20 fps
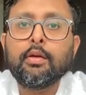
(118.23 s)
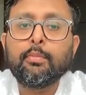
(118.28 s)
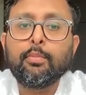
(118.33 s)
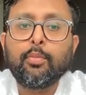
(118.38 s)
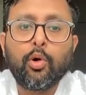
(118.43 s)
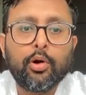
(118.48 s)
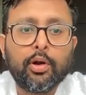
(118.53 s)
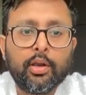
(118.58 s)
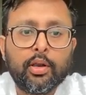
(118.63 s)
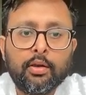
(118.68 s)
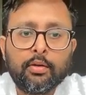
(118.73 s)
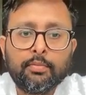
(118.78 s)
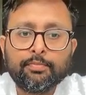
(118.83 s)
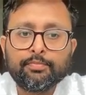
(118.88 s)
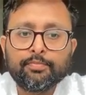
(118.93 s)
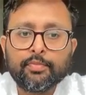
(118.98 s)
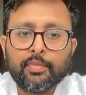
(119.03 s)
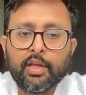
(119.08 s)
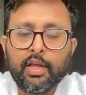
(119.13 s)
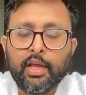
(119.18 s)
model
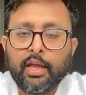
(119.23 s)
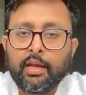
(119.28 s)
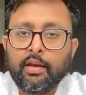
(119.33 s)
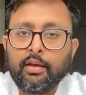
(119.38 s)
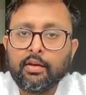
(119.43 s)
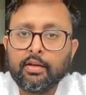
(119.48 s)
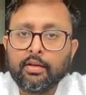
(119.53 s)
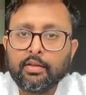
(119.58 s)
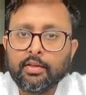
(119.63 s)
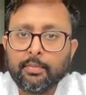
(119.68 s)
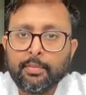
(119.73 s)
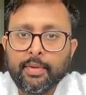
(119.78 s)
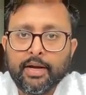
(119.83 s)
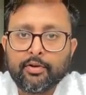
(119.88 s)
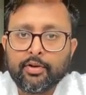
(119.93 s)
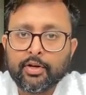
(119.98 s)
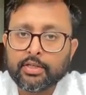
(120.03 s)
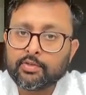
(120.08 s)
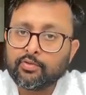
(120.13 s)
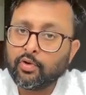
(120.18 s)
in the
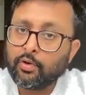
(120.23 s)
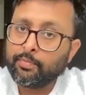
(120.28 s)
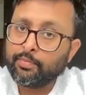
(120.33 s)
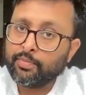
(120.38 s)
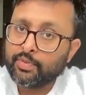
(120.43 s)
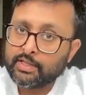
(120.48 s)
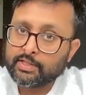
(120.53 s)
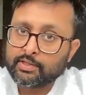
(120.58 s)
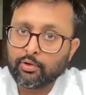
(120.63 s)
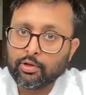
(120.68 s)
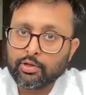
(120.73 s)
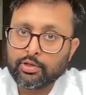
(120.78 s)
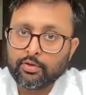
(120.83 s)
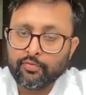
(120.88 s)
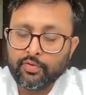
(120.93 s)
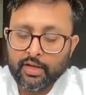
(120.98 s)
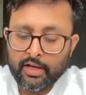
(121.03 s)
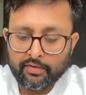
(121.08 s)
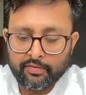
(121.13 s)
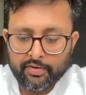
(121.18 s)
matrix form. This
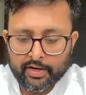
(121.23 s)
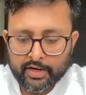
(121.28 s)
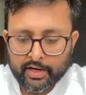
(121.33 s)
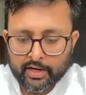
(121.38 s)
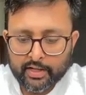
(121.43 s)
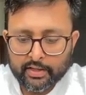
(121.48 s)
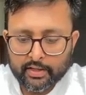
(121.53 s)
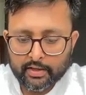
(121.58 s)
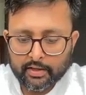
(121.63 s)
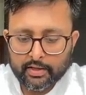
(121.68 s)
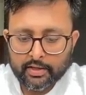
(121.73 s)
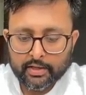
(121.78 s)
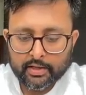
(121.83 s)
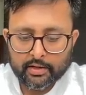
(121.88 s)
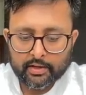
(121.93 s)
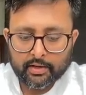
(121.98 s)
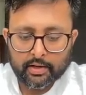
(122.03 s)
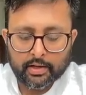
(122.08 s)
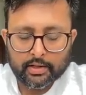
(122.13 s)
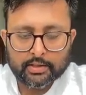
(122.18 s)
also we have written in the
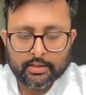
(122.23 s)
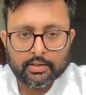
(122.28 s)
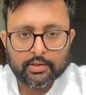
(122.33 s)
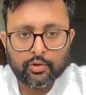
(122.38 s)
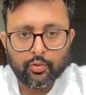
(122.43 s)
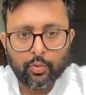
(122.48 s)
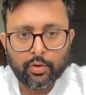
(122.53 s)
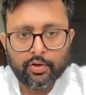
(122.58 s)
earlier class. So